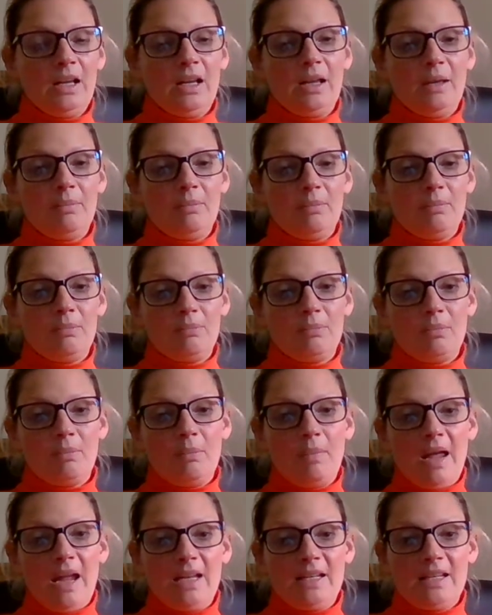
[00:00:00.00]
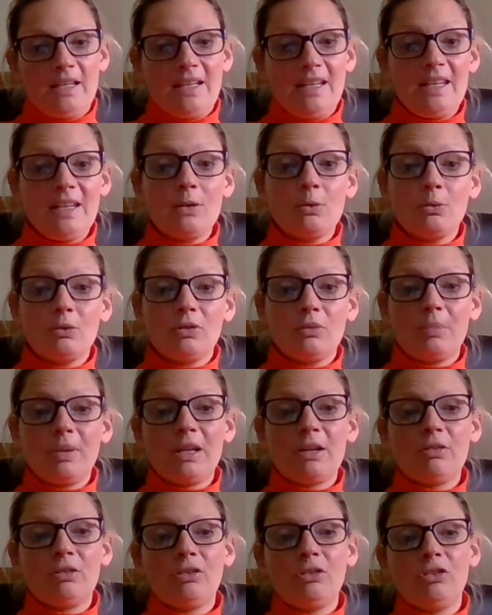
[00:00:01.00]
made it legal to
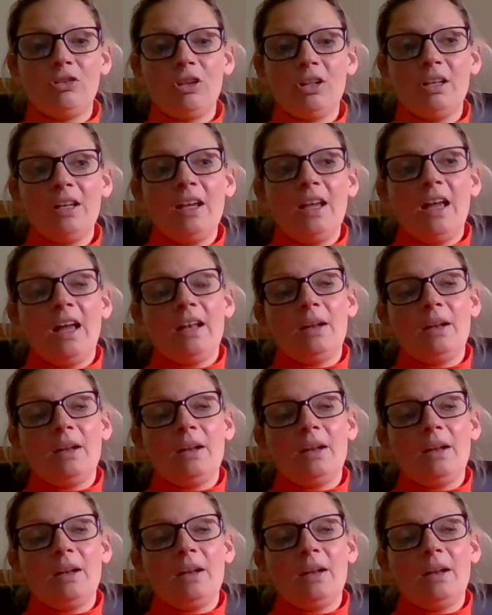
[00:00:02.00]
be Christian.